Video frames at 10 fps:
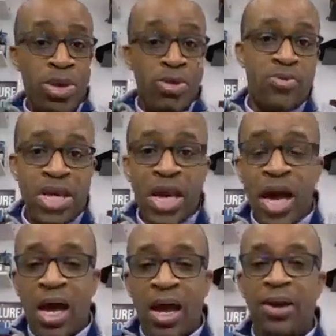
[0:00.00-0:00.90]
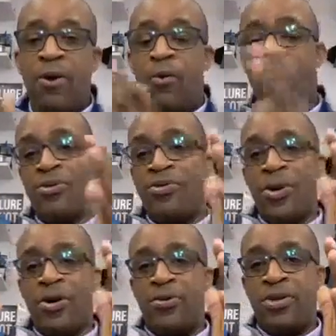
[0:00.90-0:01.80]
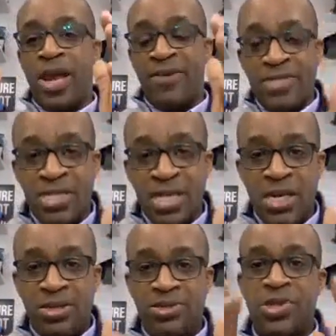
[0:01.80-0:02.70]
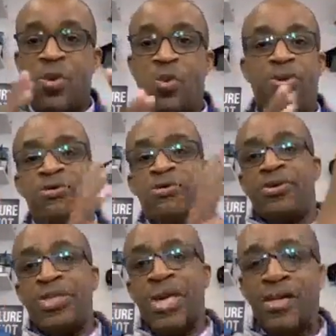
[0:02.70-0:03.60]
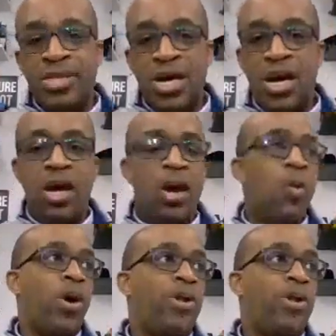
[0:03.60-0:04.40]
Marine Recon, whether they're the Navy SEALs, whether they're Delta,